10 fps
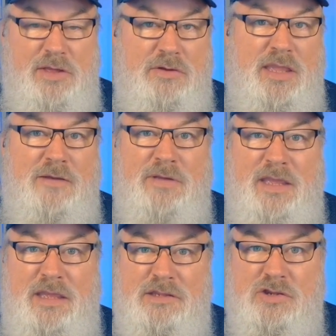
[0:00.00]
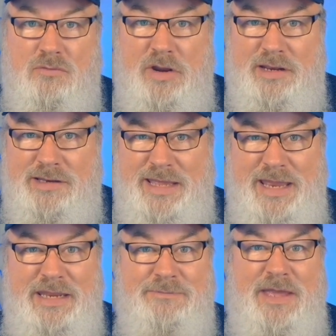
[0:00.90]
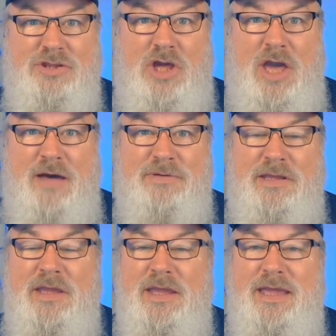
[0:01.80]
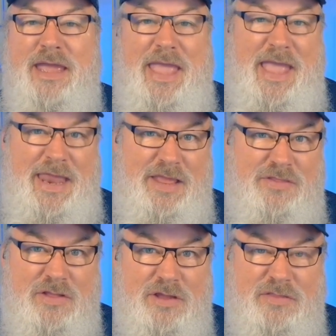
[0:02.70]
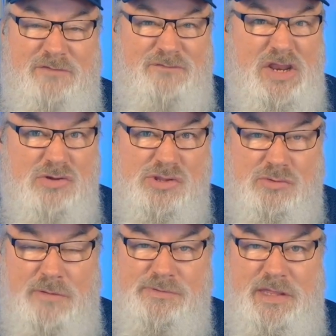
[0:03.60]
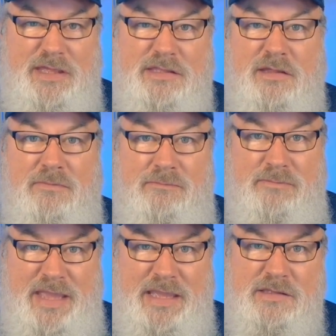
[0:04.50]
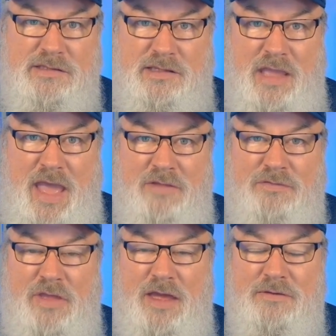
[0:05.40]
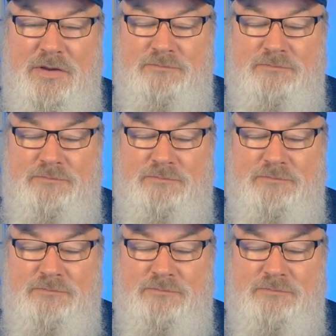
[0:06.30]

campaigns, you're writing landing page copy, anything like that, video scripts, it's amazing at that.